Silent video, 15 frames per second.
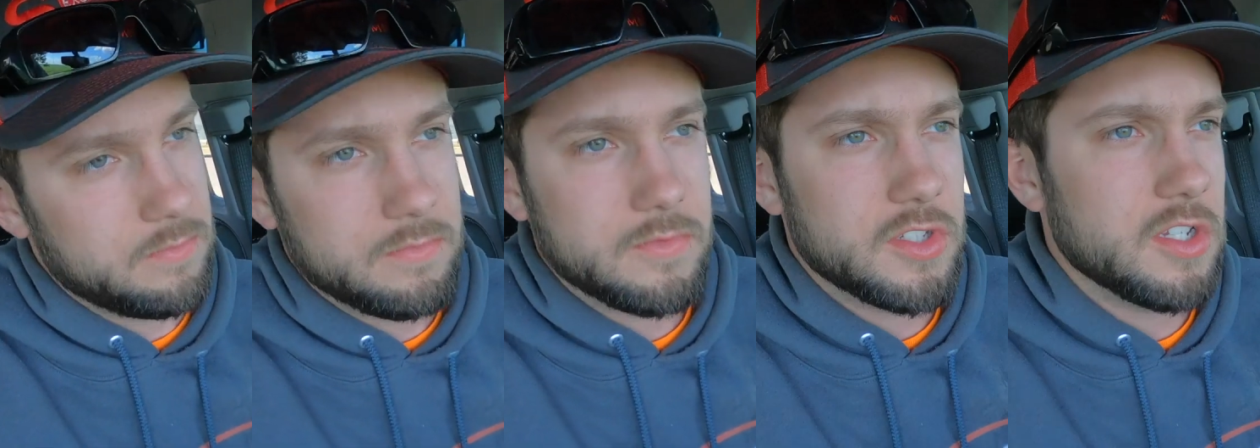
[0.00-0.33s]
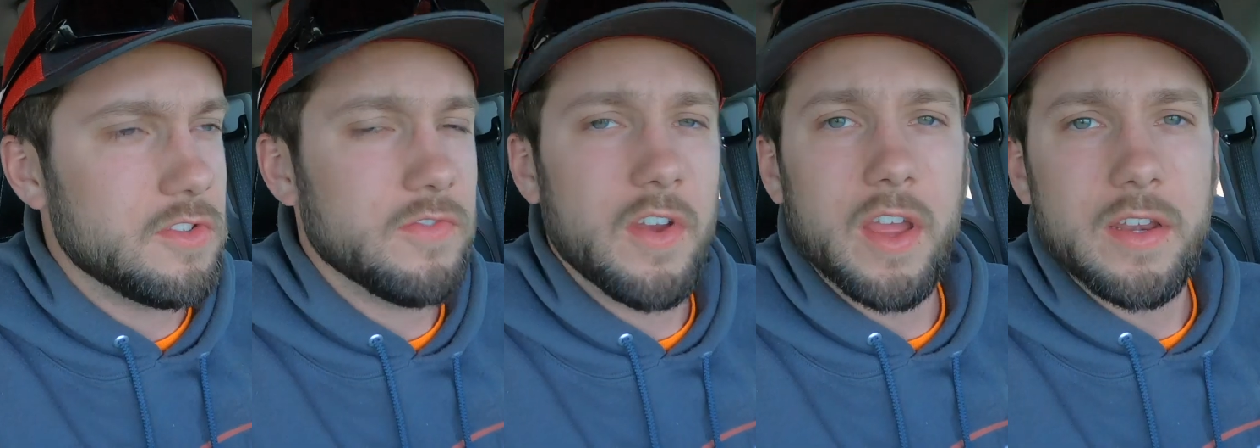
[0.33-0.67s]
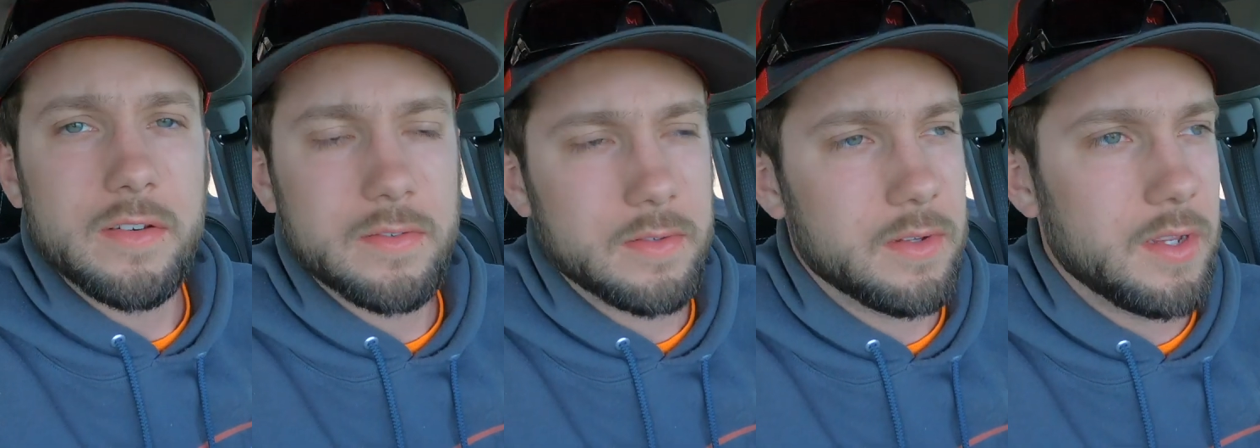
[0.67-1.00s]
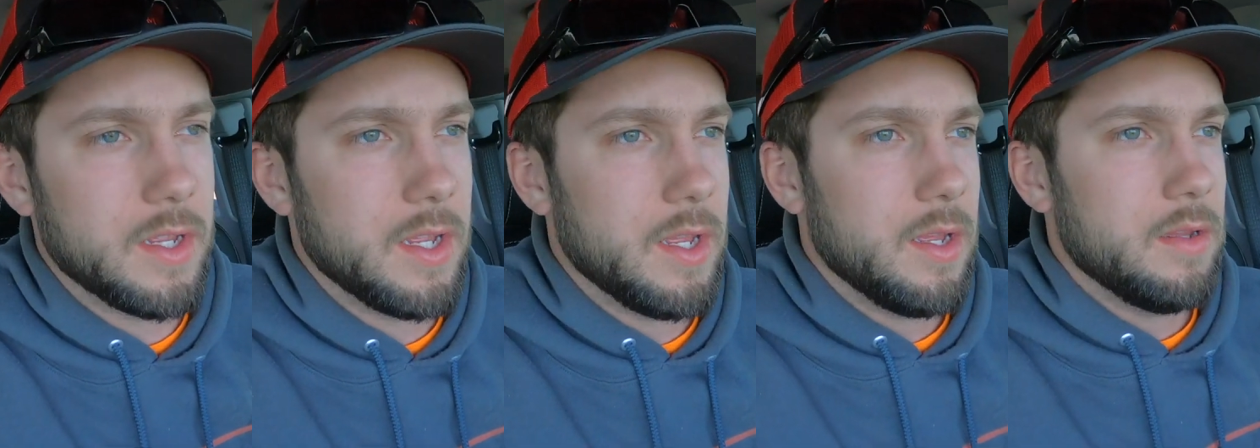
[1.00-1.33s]
It's just fine.
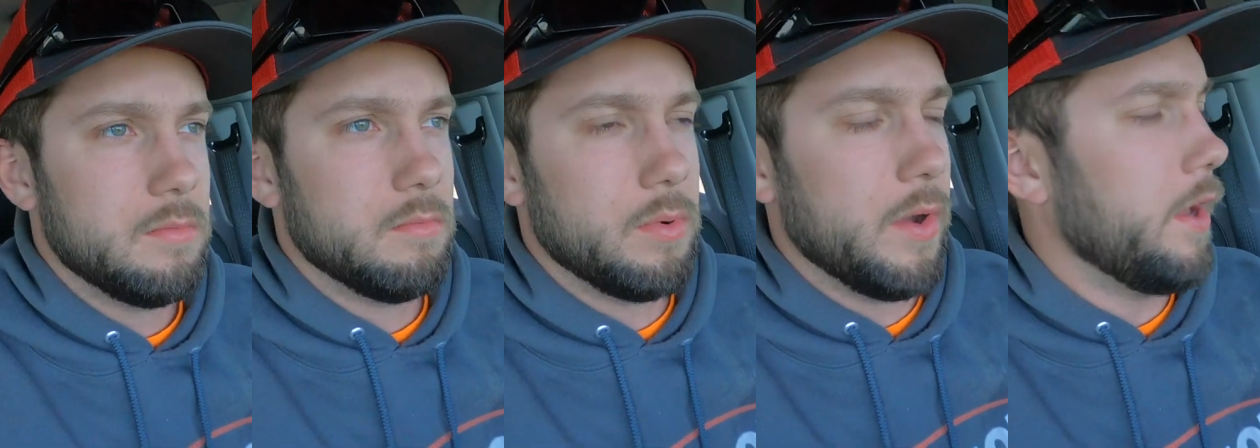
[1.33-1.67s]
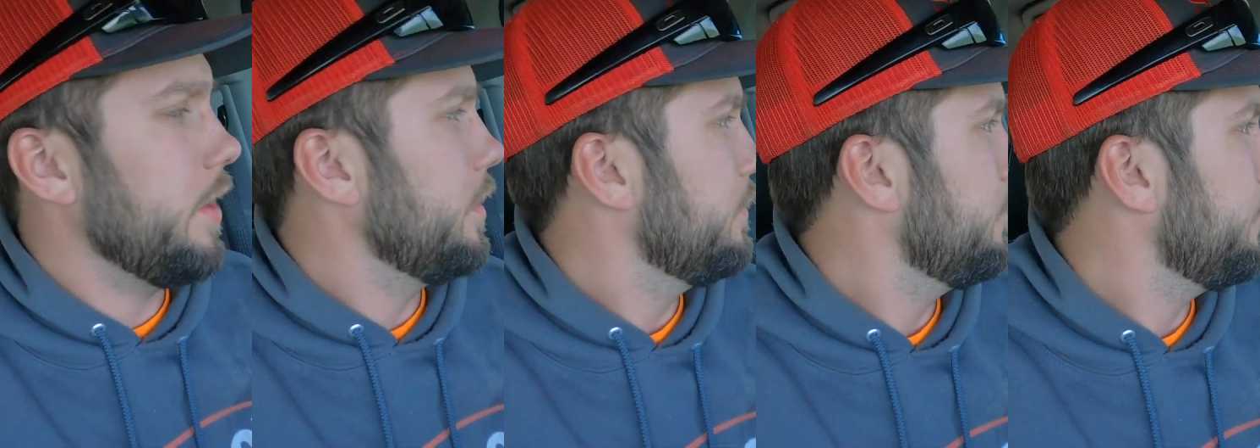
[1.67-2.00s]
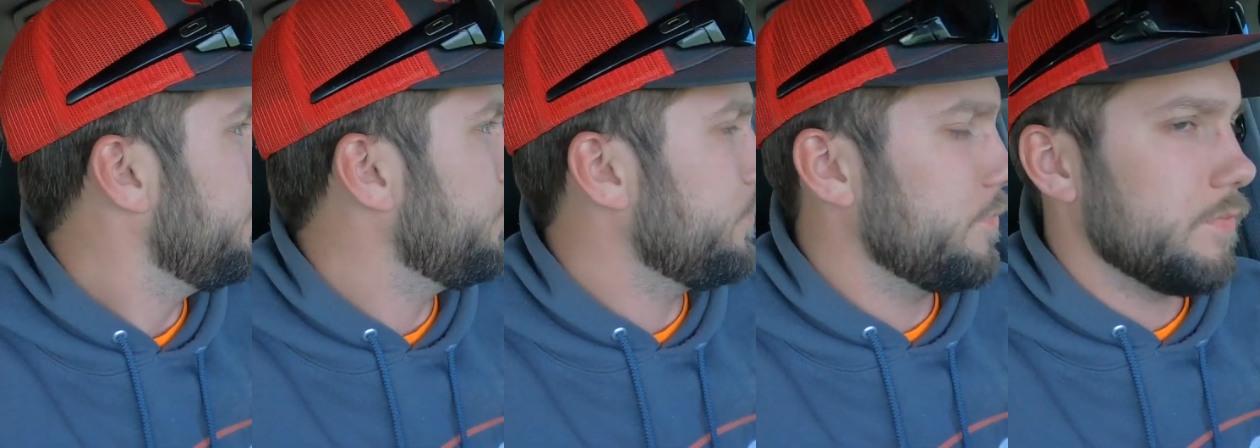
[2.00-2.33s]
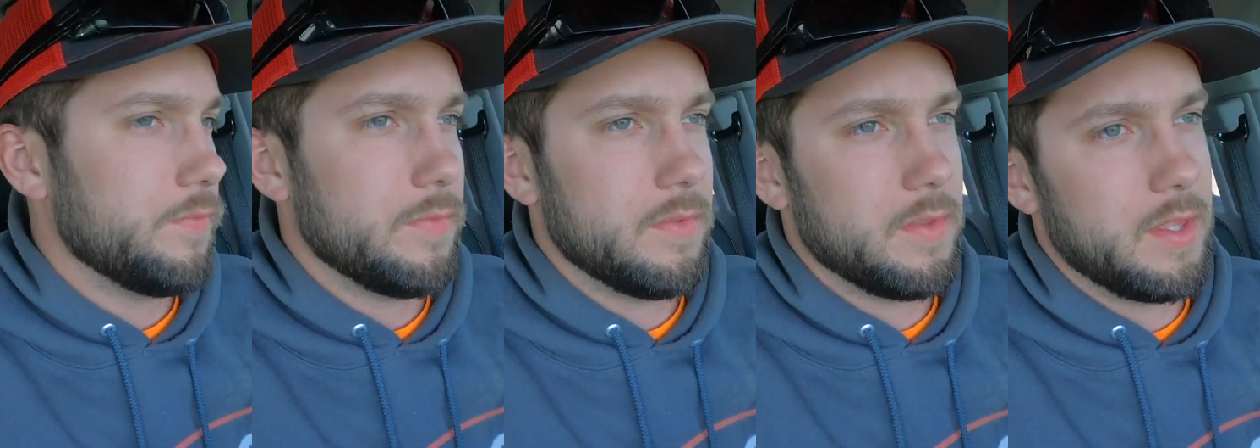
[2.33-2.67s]
But,
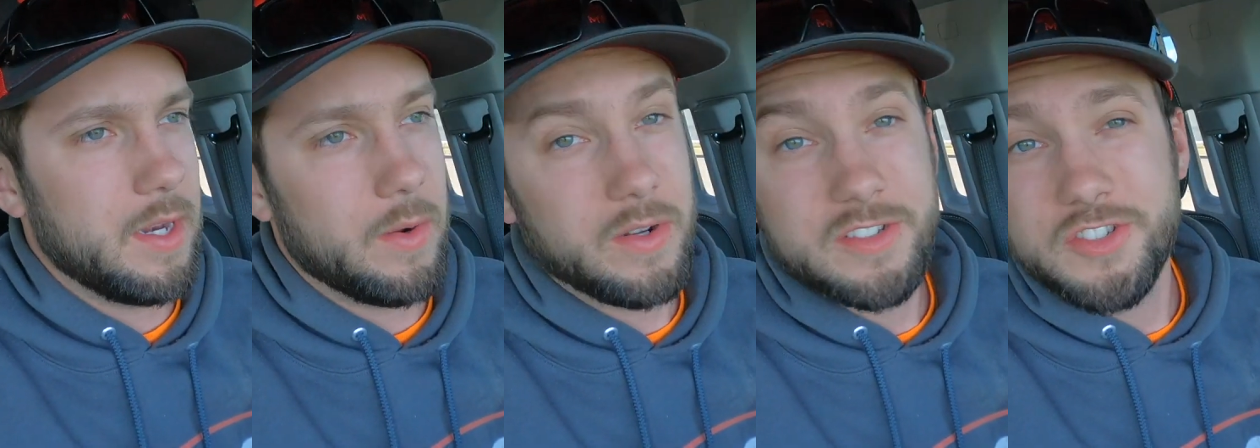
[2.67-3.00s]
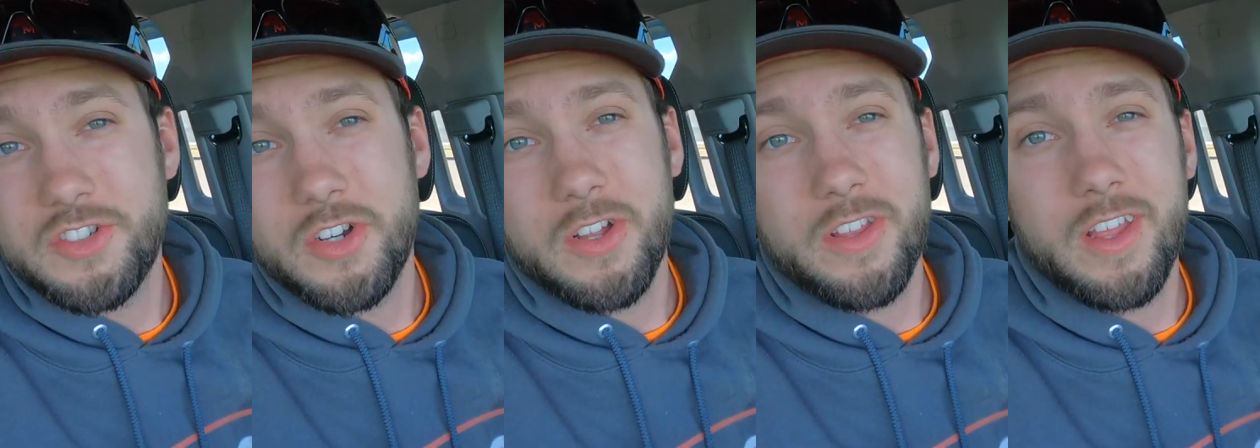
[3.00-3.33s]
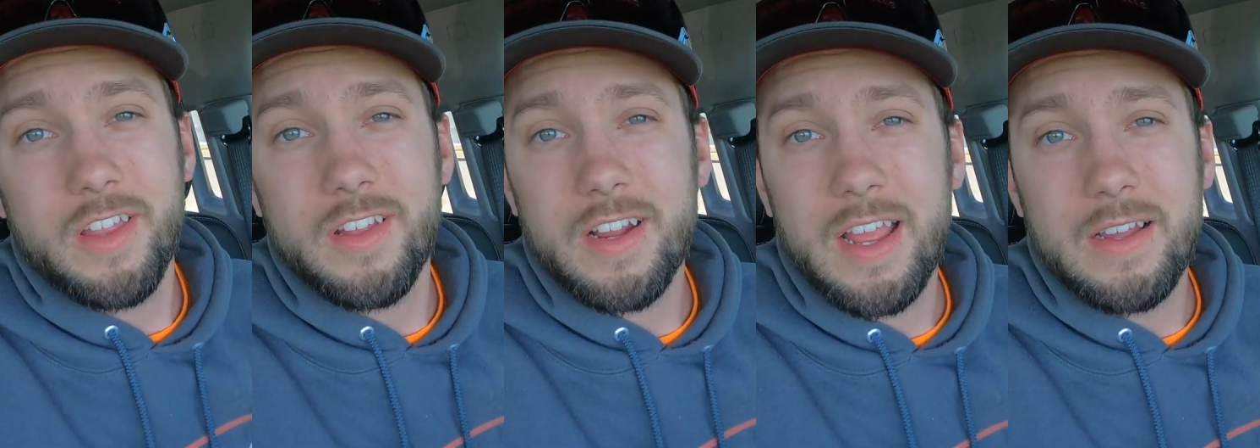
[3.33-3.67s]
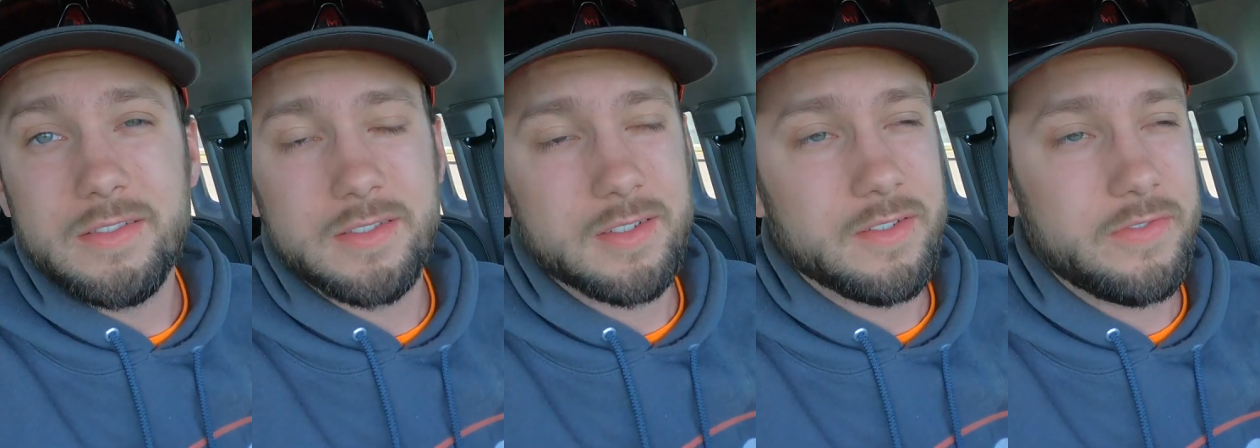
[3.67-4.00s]
and I wasn't sure how the other guy
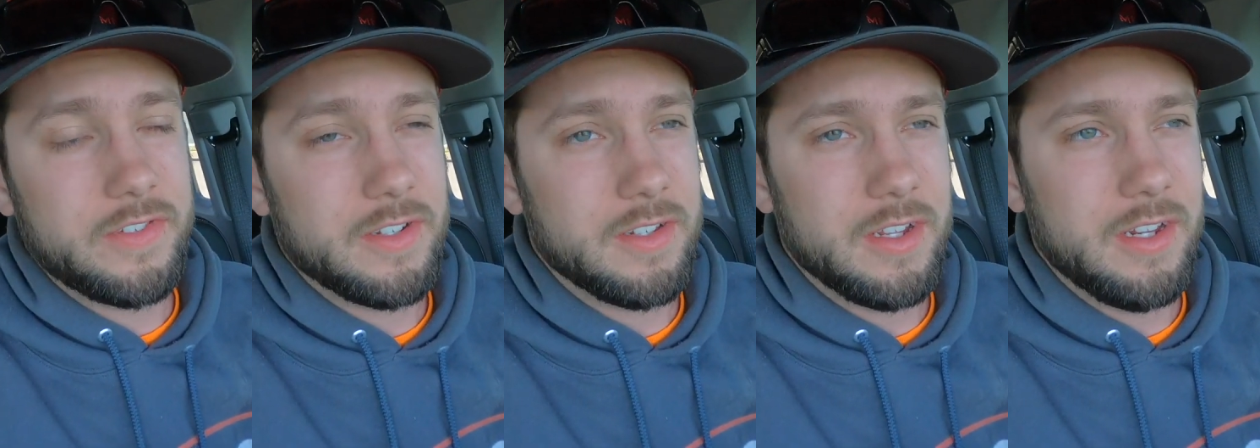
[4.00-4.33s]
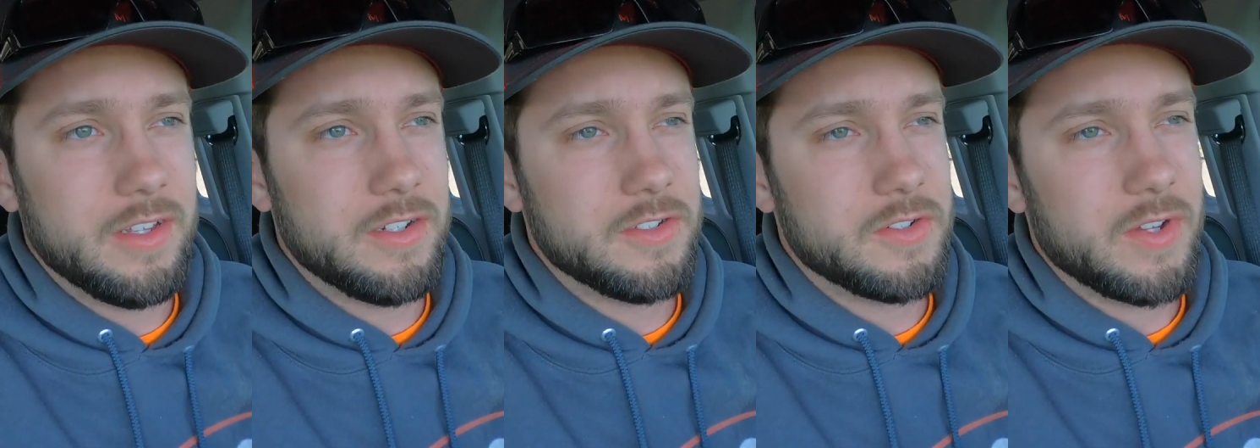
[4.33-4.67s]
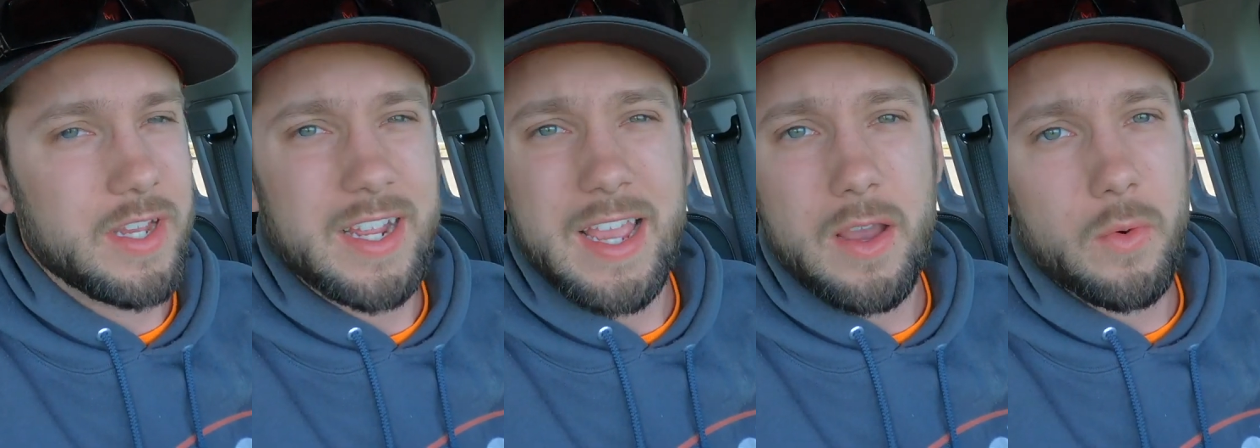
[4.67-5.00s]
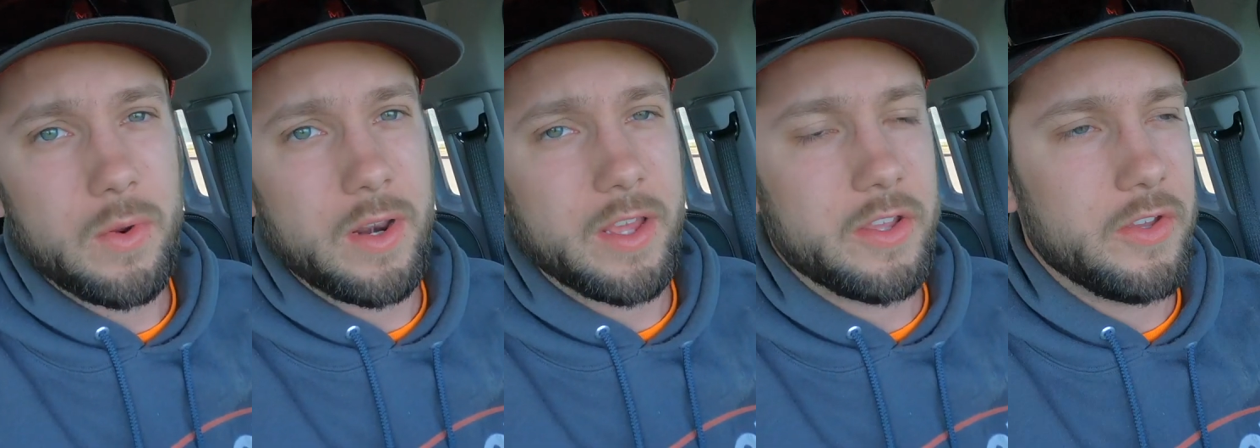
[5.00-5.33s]
was gonna feel either, so I got
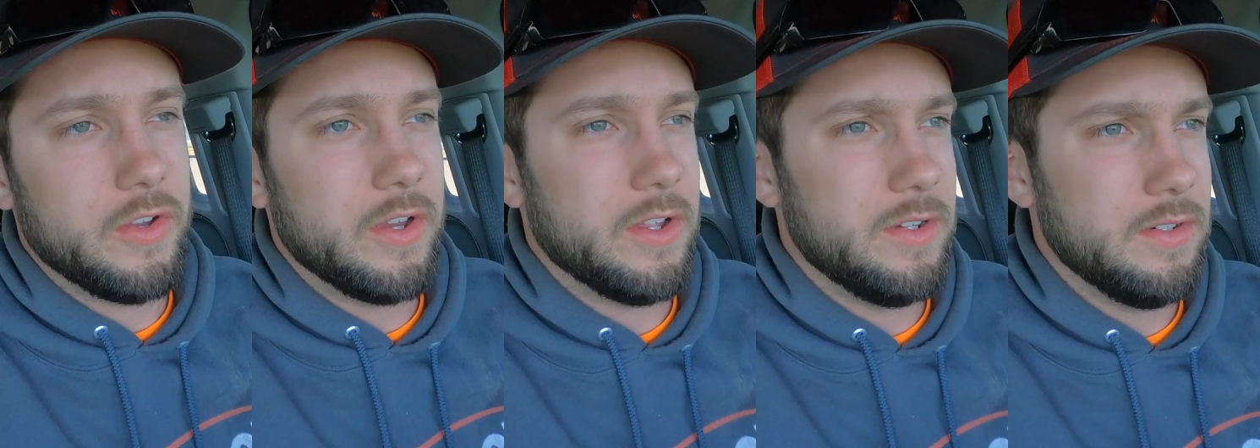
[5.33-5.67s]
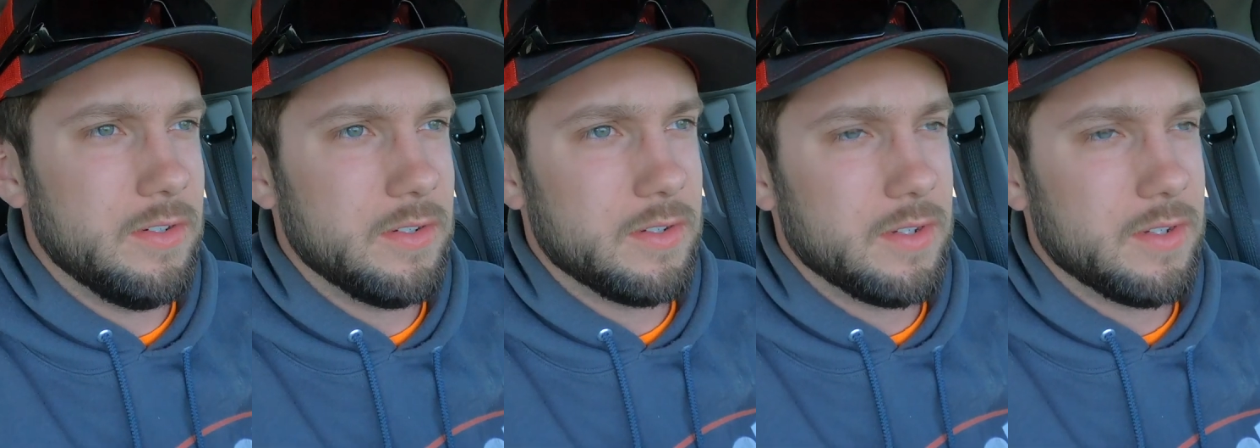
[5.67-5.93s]
what I could.